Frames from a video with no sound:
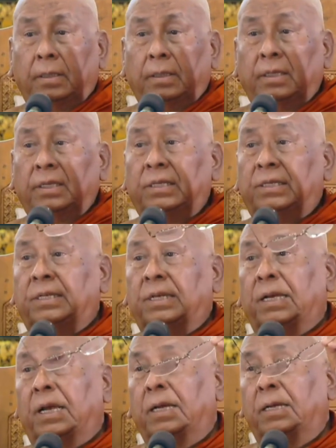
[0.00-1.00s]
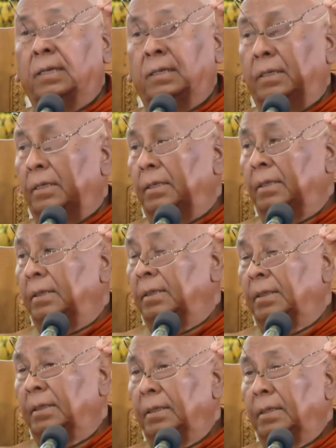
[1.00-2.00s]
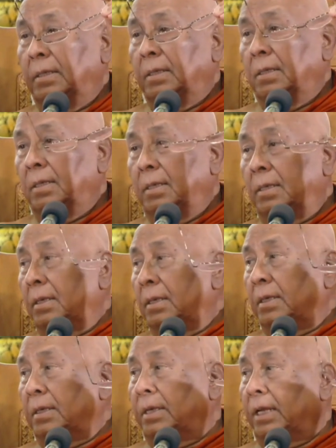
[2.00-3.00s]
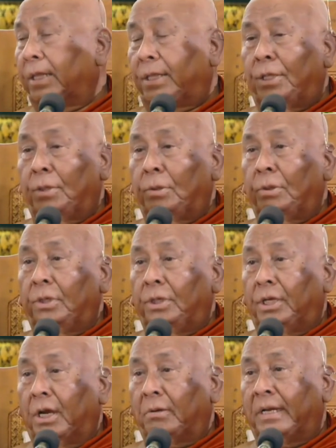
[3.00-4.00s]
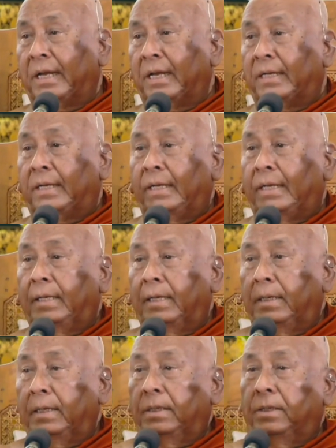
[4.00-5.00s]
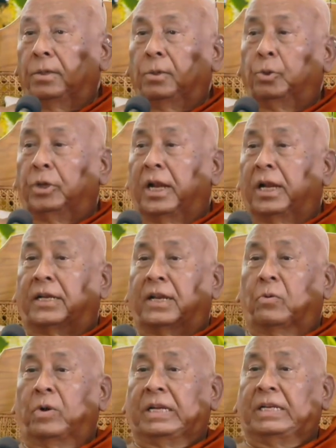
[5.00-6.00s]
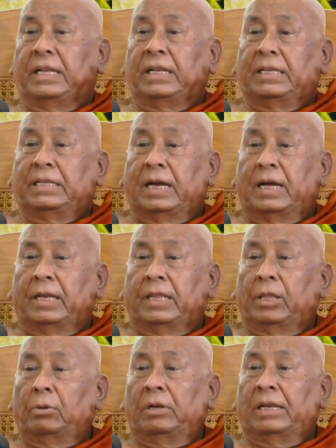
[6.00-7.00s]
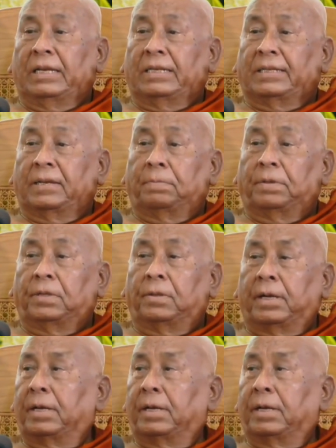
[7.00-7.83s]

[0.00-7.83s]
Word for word: share. No, they thought you out there the Udan, the what did each other, though lazy be done.